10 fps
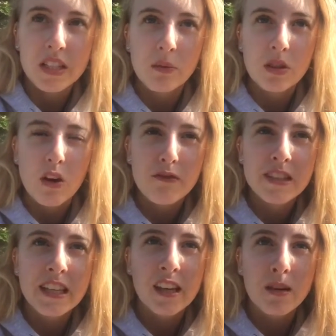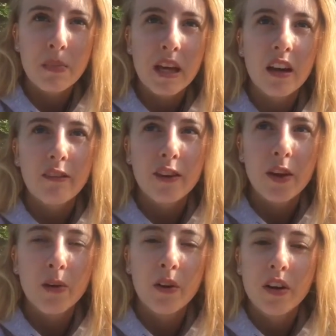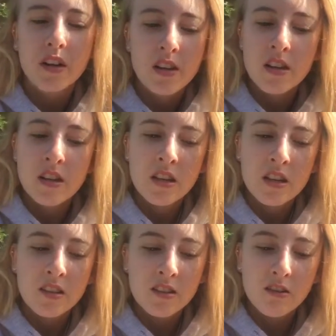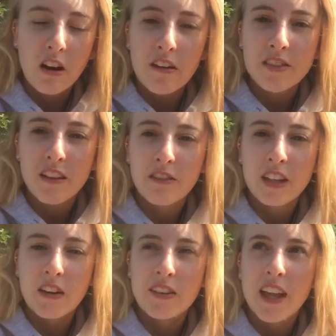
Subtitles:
there was obviously going to be a few scraps every now and